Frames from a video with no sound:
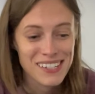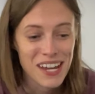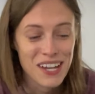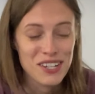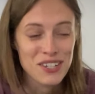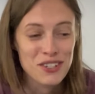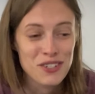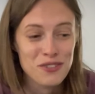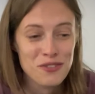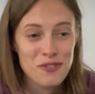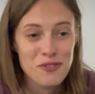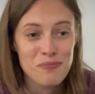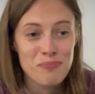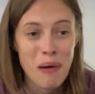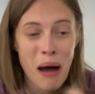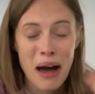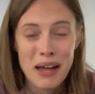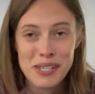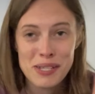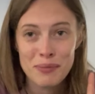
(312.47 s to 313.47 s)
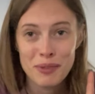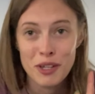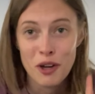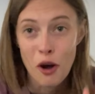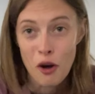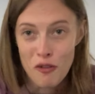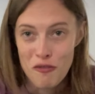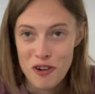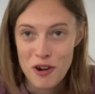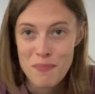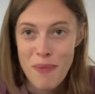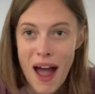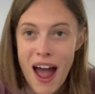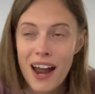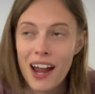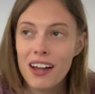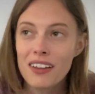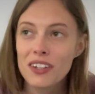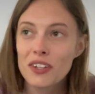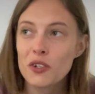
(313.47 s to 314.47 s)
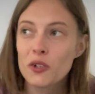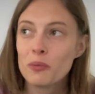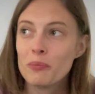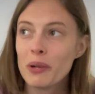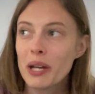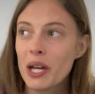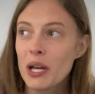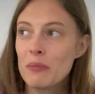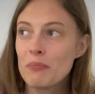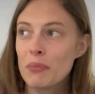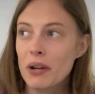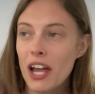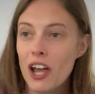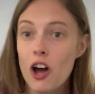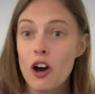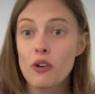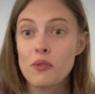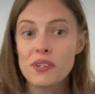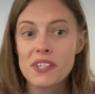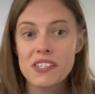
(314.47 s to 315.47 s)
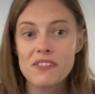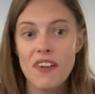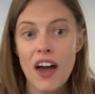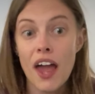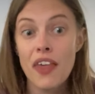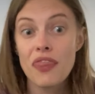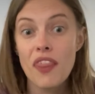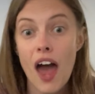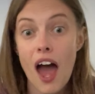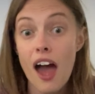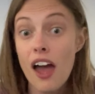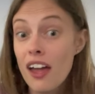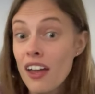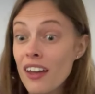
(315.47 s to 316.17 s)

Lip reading: tend to possibly overpack a little bit, but I always find that